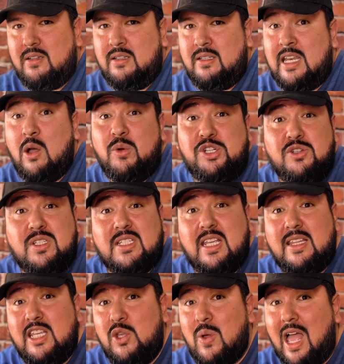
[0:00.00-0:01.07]
Now, would you say
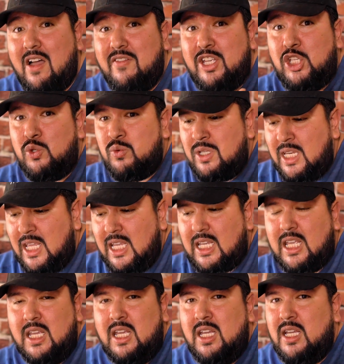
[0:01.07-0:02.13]
that you have a
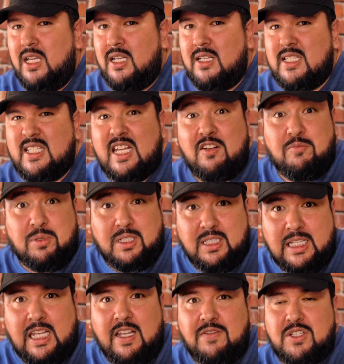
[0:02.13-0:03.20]
unique set of
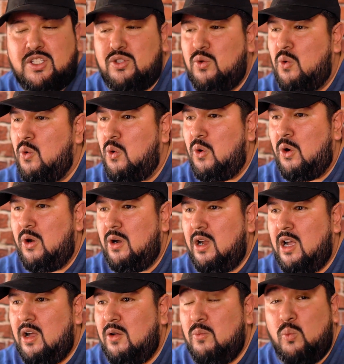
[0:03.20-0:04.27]
beliefs or
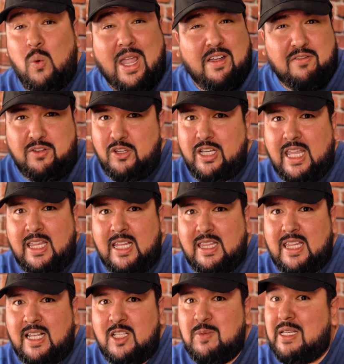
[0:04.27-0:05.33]
a way of looking at
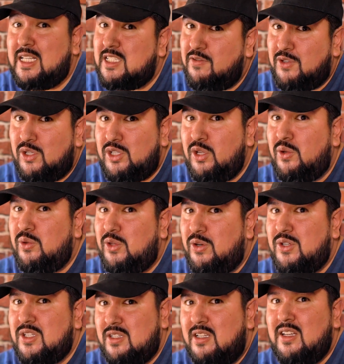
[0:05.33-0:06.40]
things? Because if you do,
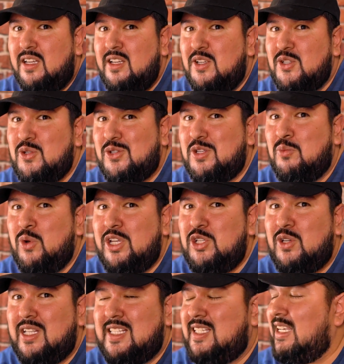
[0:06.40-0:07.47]
there's some ways
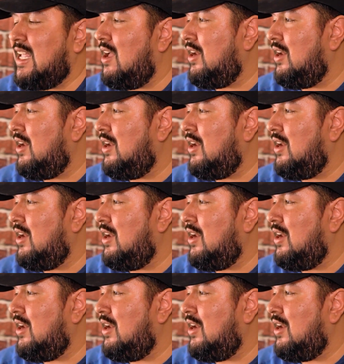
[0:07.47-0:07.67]
you can stick out